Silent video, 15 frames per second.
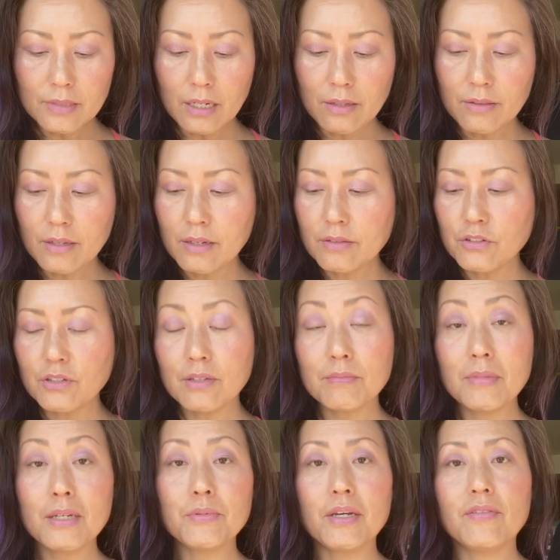And then you can
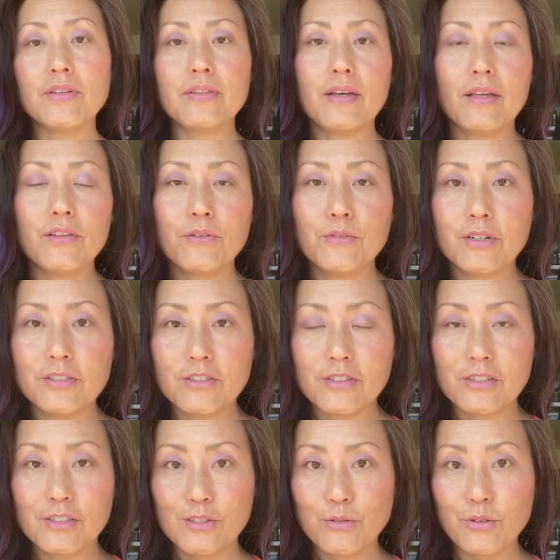maybe have another one
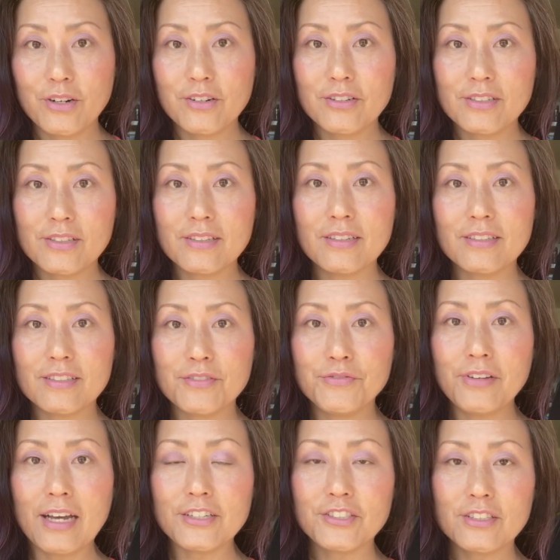just to wear as a
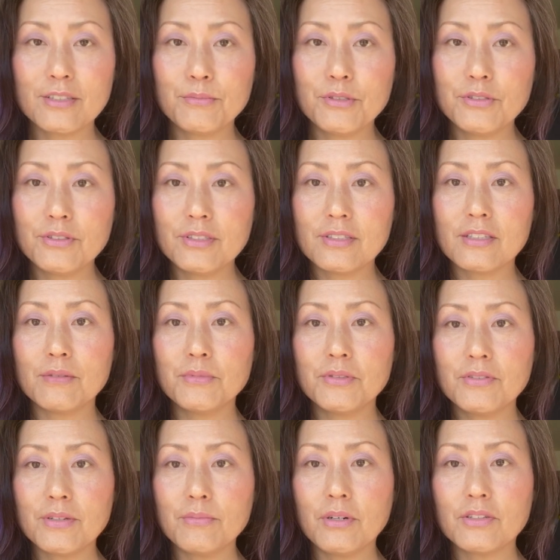fashionable, and some of
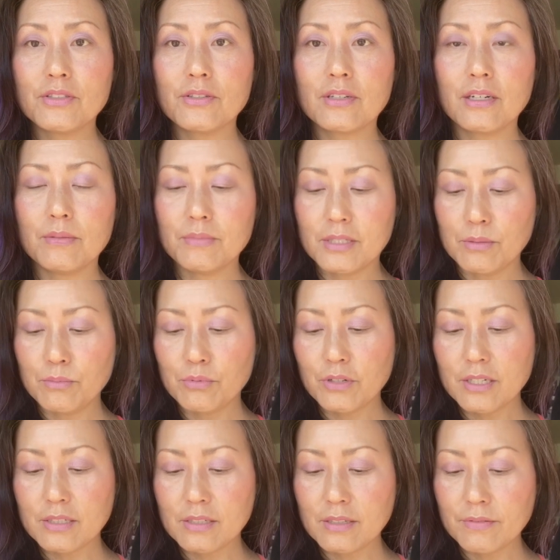them also comes in
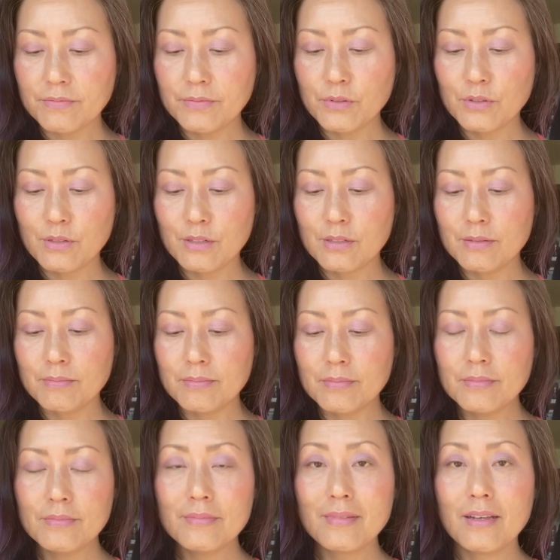bracelet form.
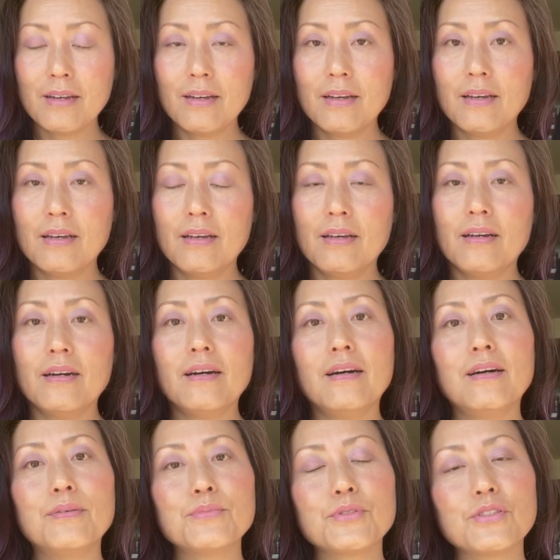
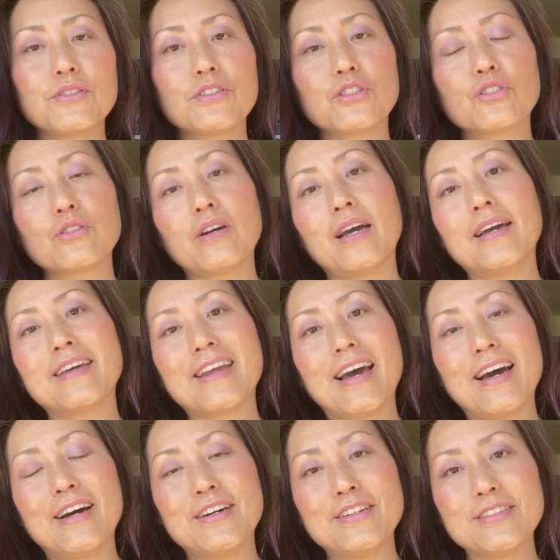So just try it
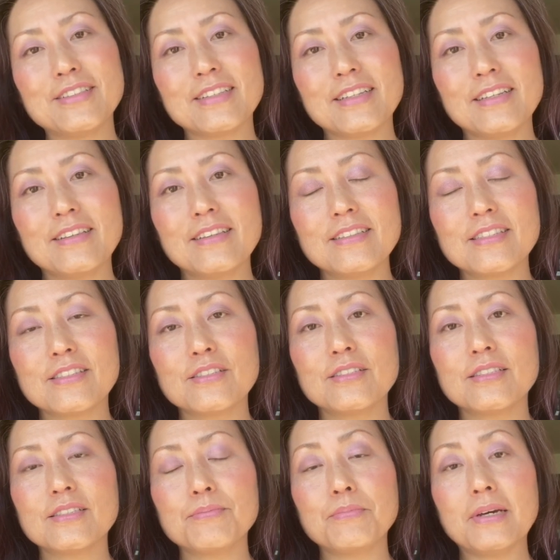out, and this
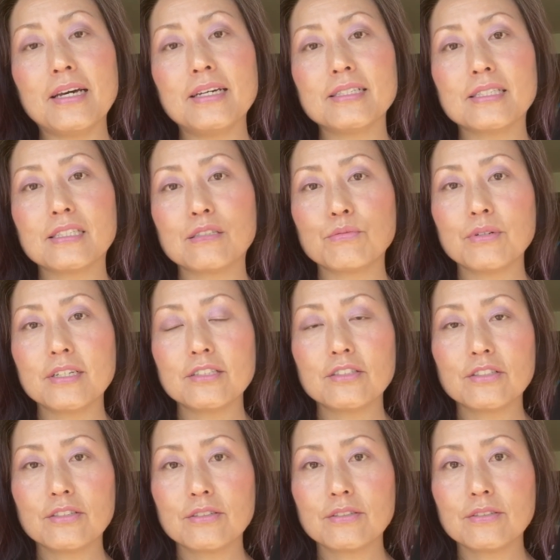is the best way
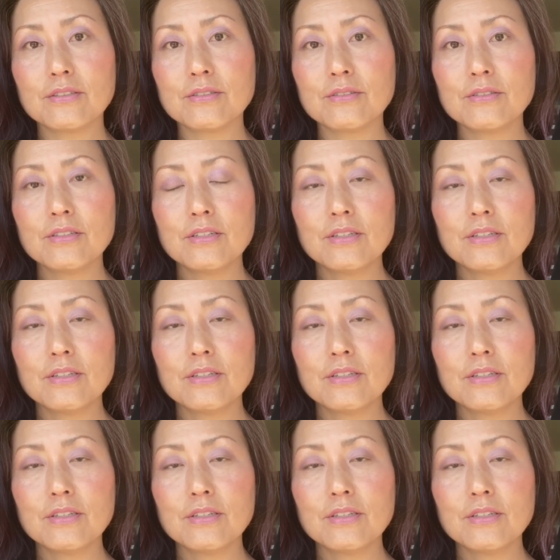to